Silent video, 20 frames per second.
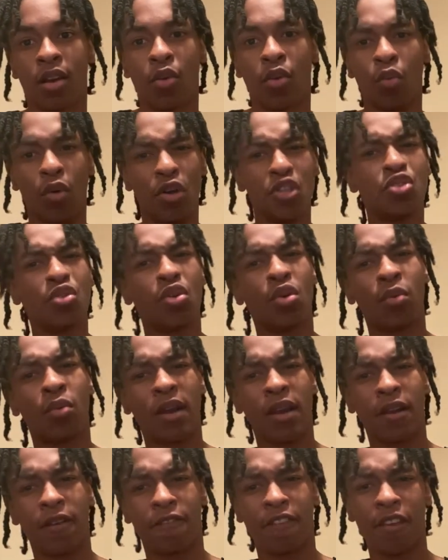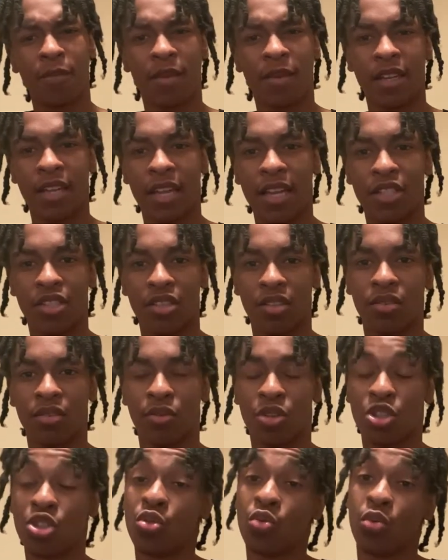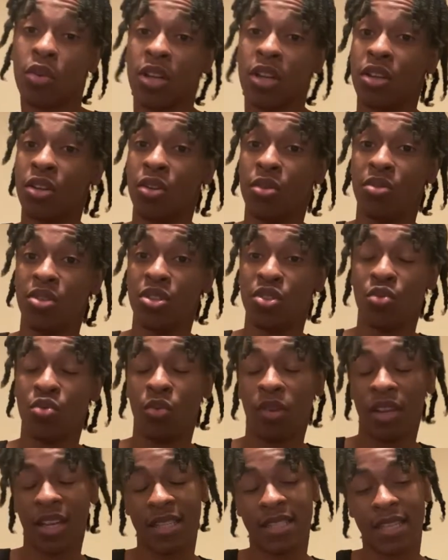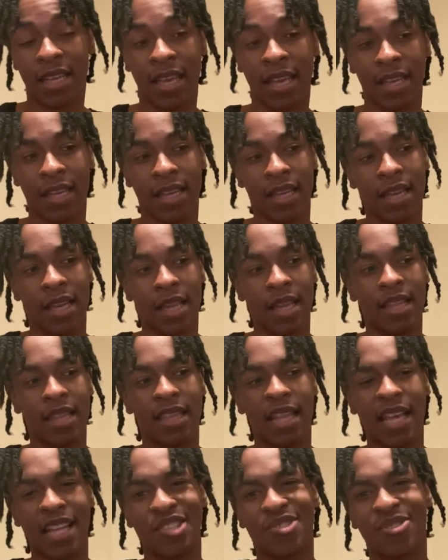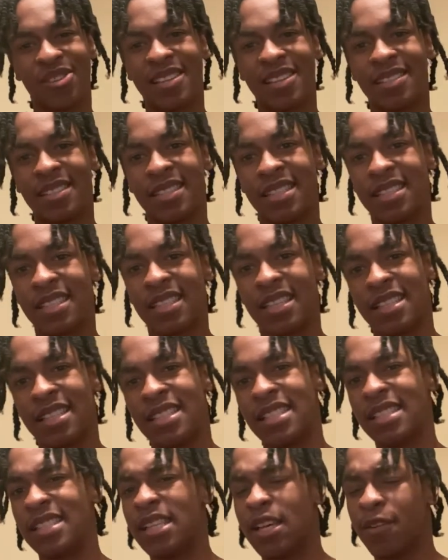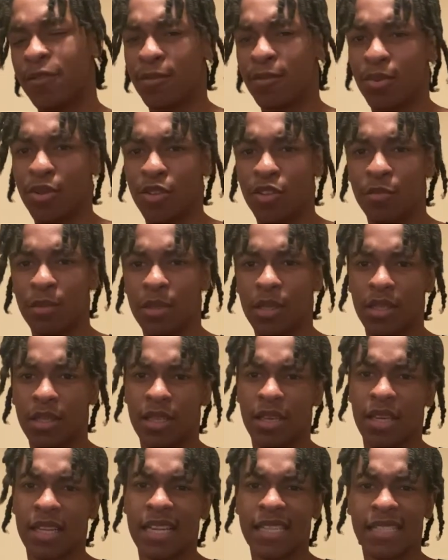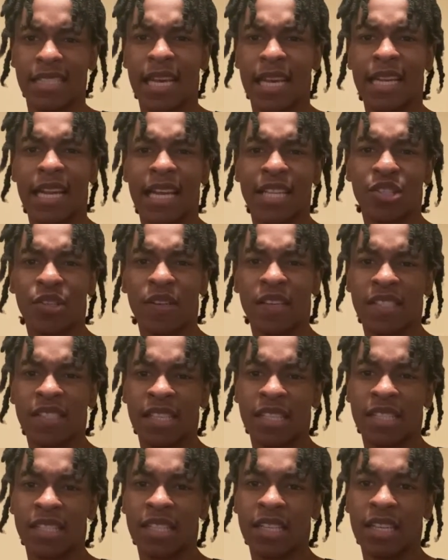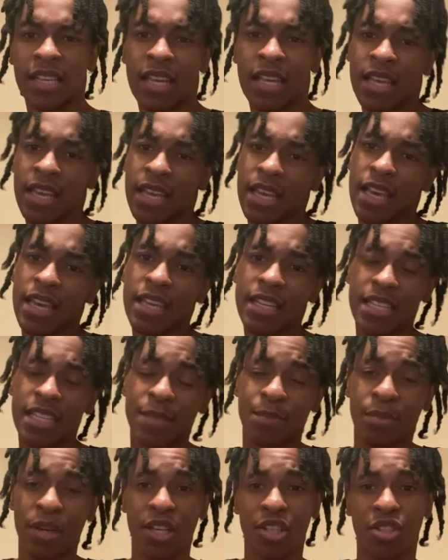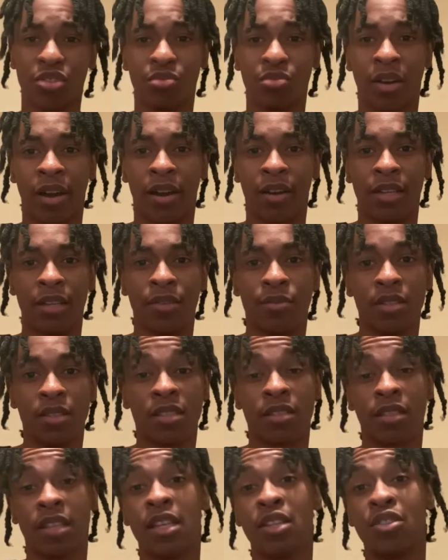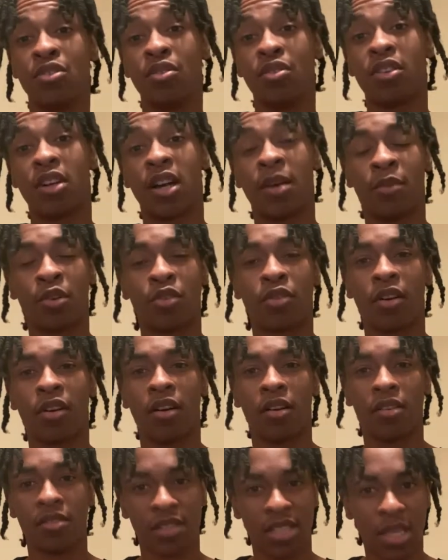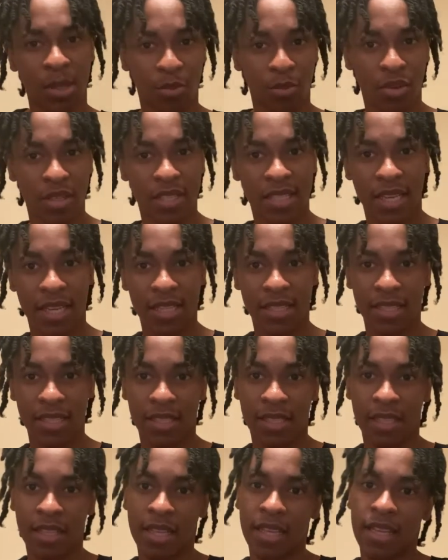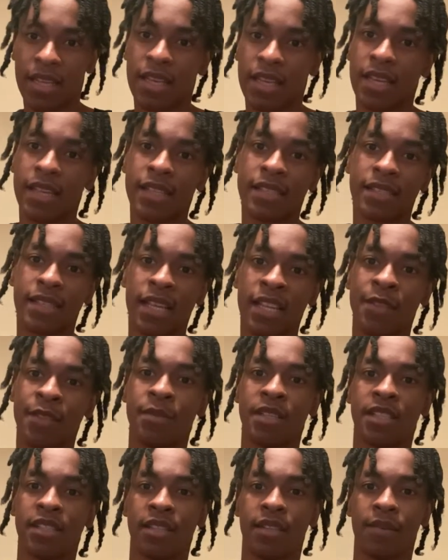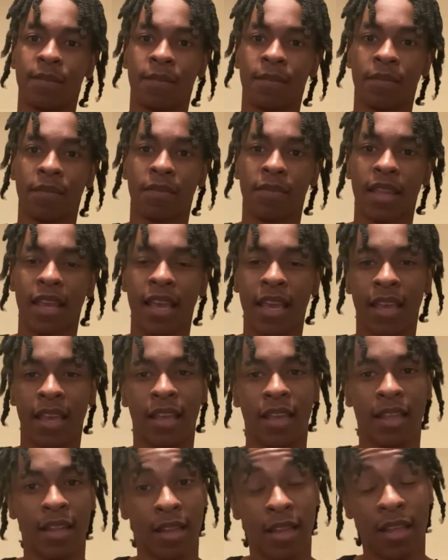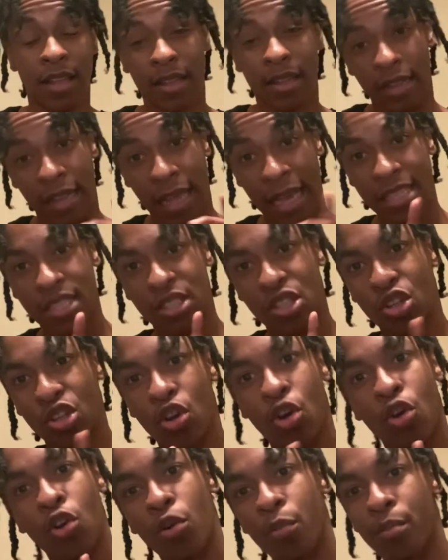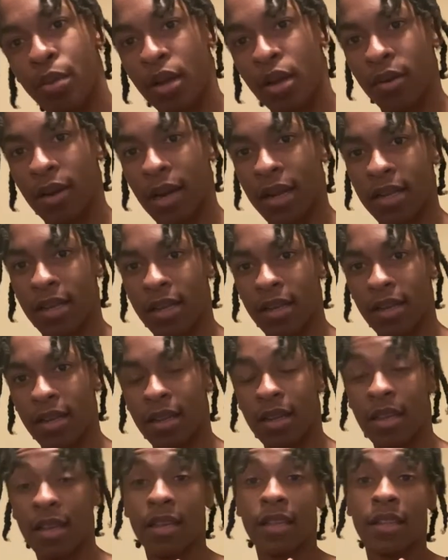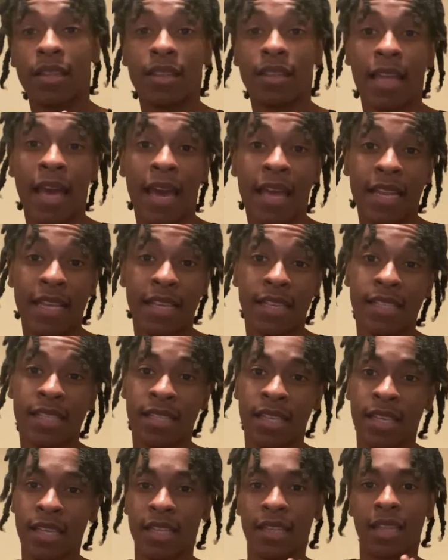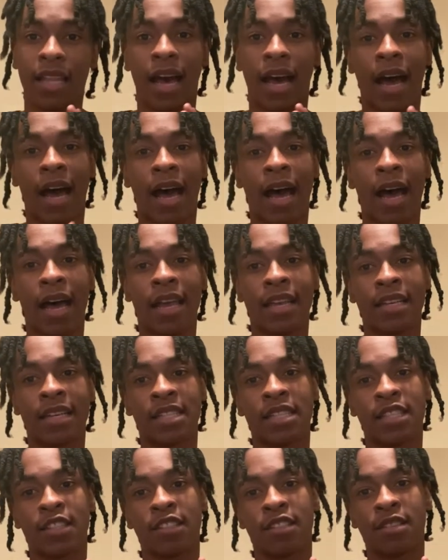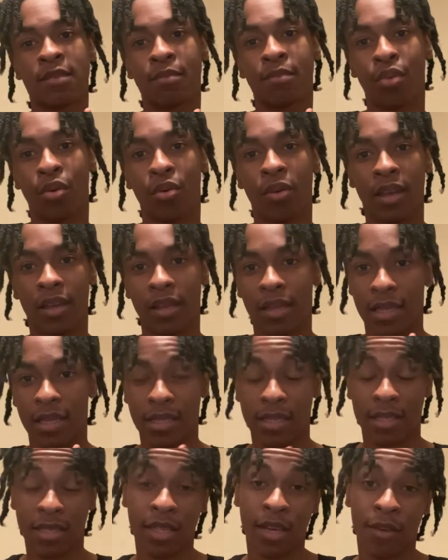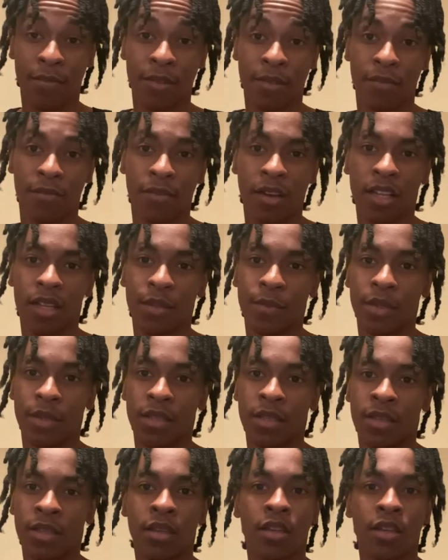Once you're aware of female nature, what you want to do is you want to take that transition into self-improvement, and then take that transition into spirituality, which leads you to come across semen retention and celibacy. And that's the gold pill right there. That is the highest point in self-development.